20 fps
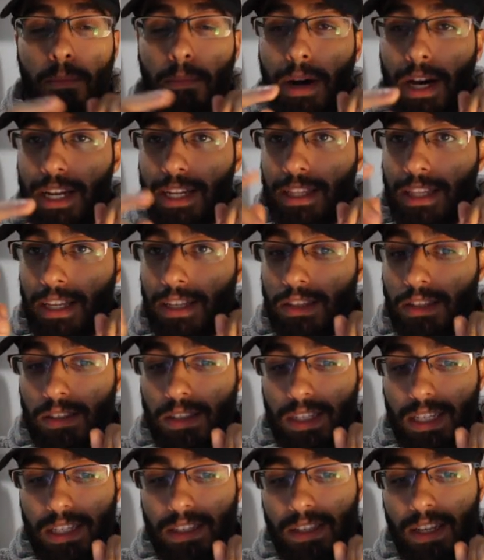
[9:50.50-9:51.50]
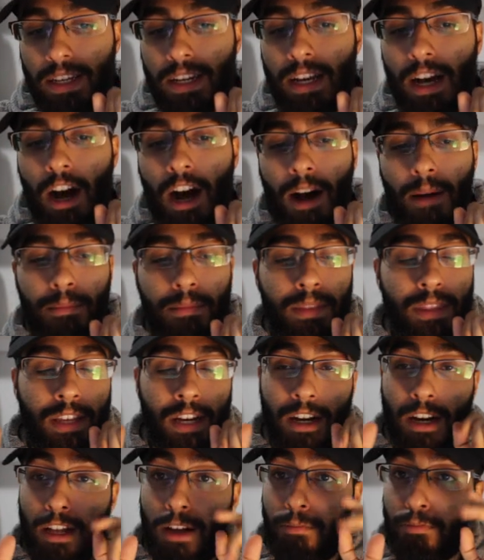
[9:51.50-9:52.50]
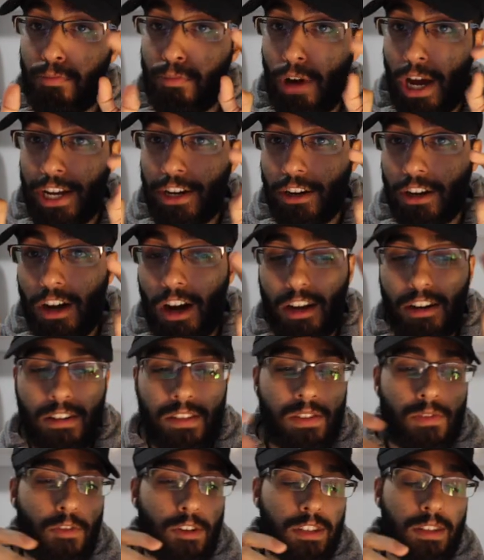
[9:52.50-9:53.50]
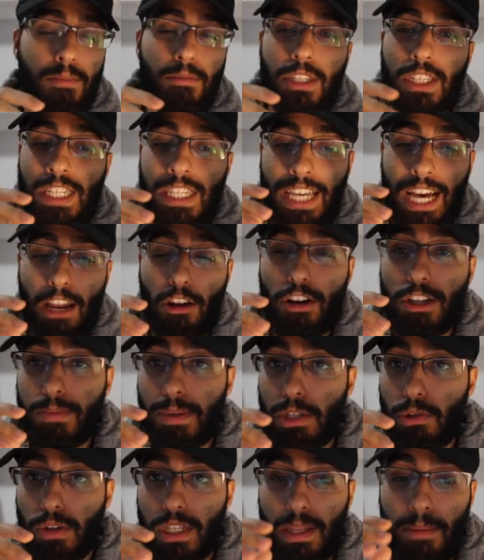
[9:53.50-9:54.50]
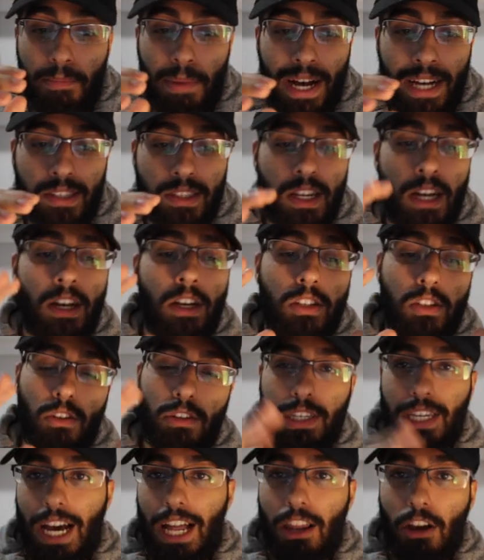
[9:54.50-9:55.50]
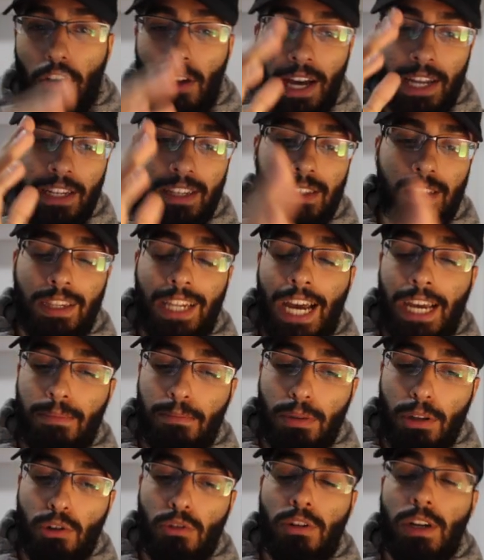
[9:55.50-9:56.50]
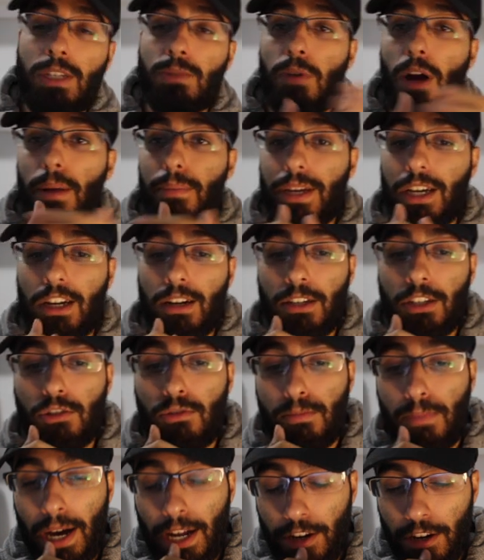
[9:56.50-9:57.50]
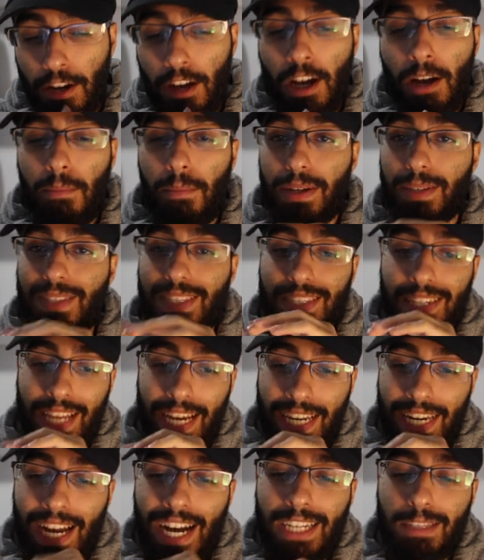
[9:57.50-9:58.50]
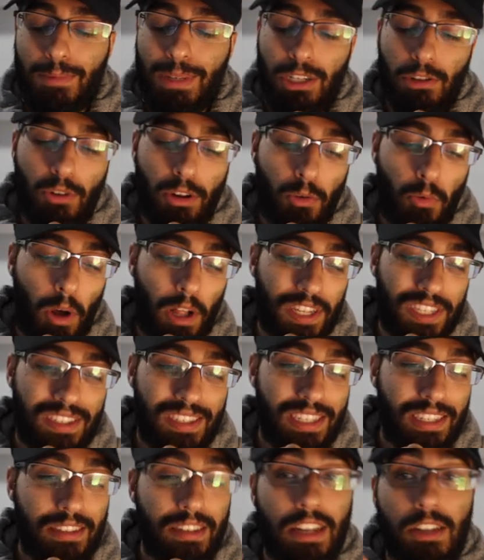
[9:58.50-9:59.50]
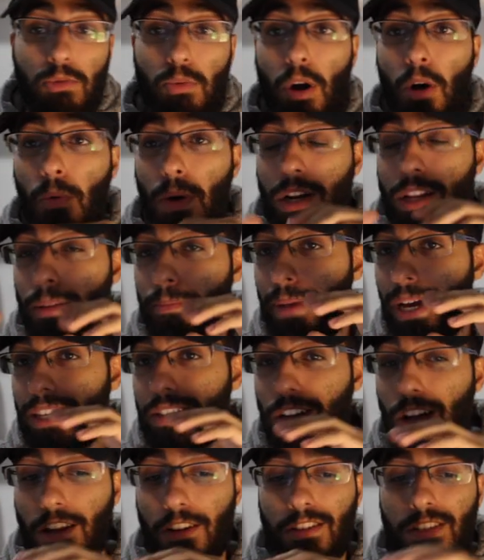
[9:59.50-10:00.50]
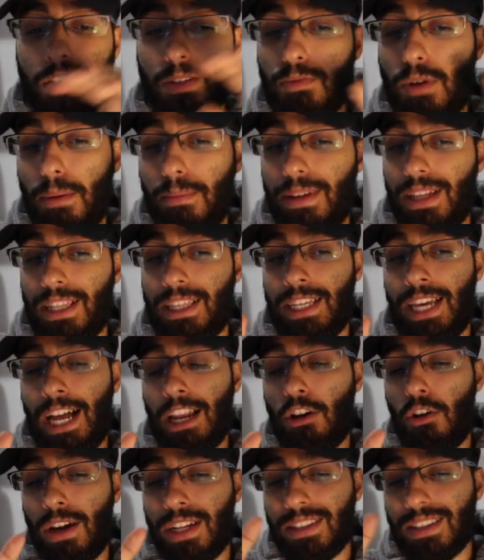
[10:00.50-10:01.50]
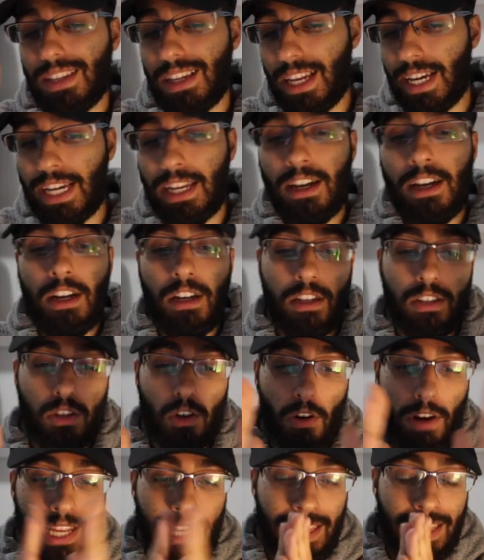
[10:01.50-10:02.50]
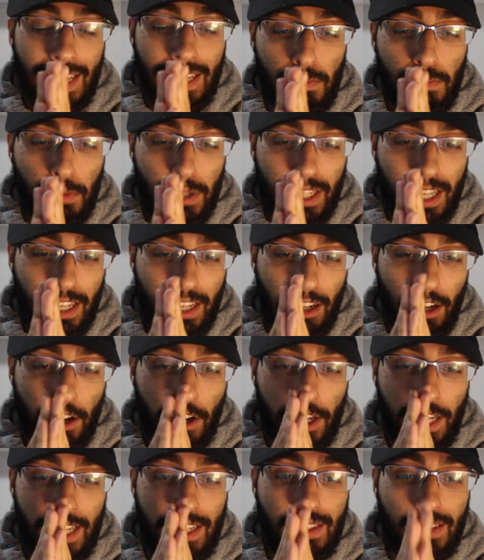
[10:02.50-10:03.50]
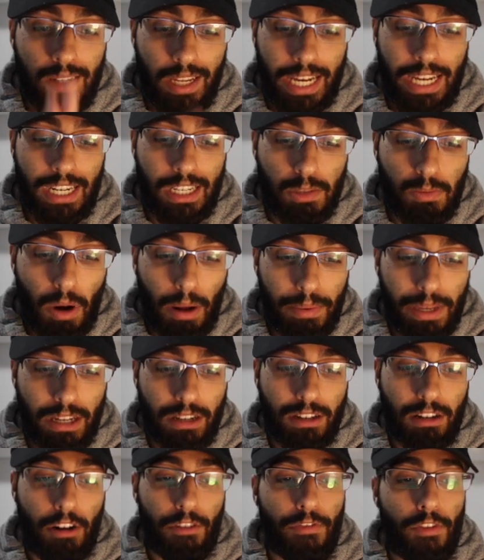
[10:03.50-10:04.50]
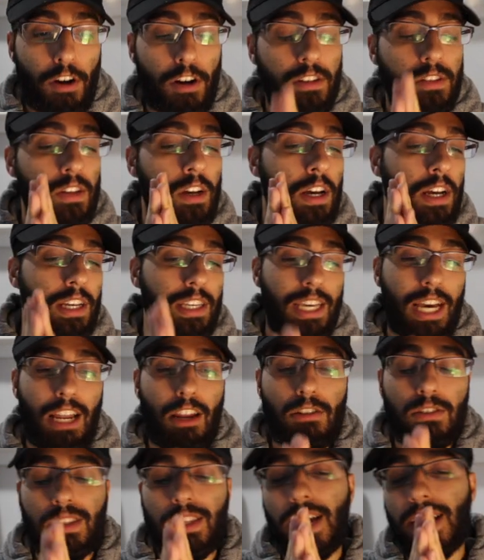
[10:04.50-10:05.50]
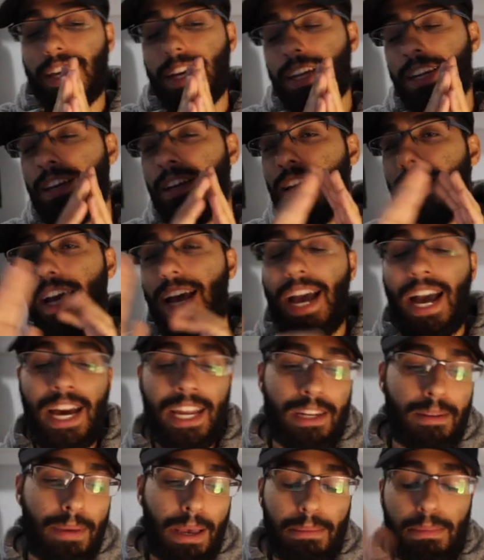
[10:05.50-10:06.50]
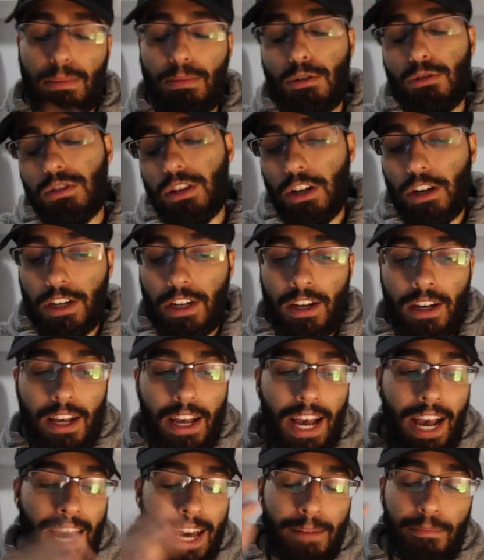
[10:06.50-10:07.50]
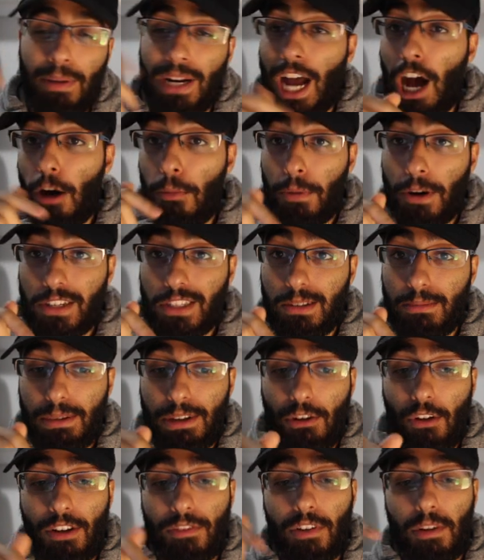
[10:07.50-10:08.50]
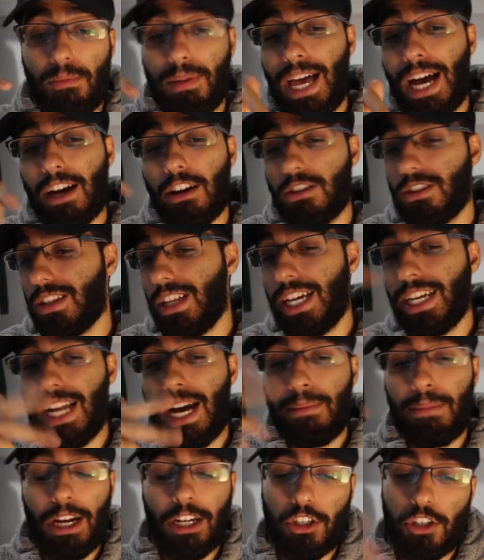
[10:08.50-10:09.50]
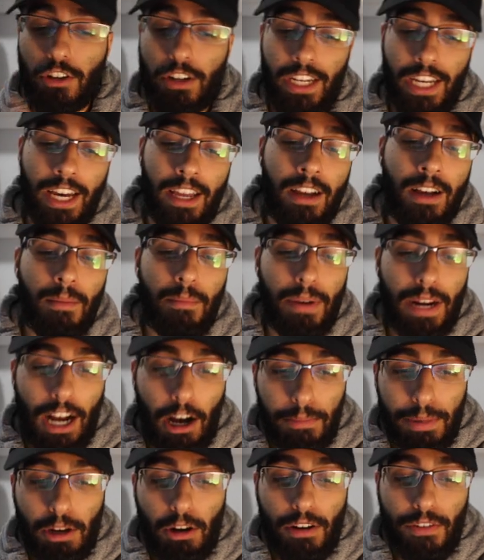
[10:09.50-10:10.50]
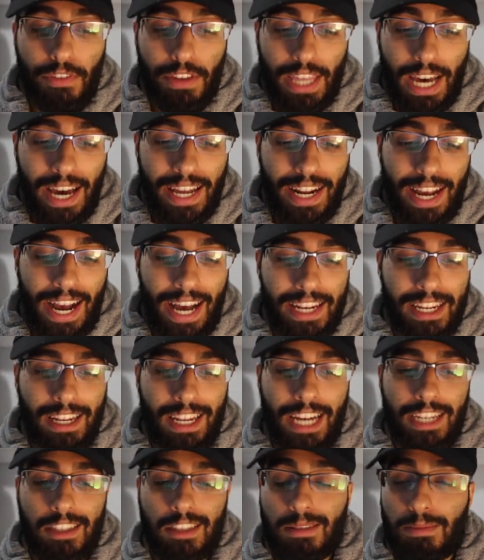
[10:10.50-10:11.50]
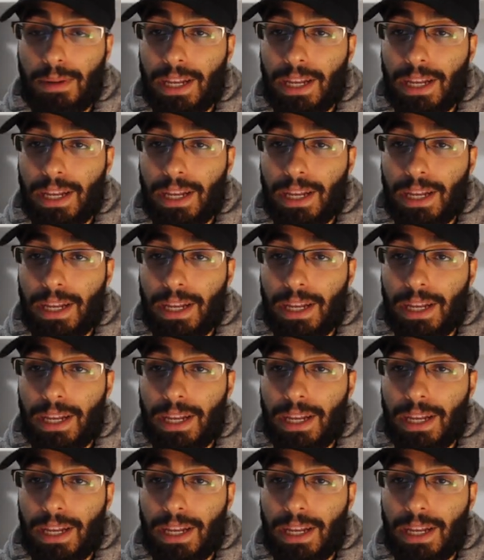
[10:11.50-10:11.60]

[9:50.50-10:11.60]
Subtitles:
But this season, the brighter colors, for some reason yellow has been doing the best. So yellow and this light blue is probably going to do better. But slate has been doing well this season as well. One of the best colors is probably yellow and slate. So in particular hoodie, slate is probably going to go first, yellow second, and the baby blue third. But I'll personally be going for black or slate. I'm not sure yet, but I'll be going for that and the license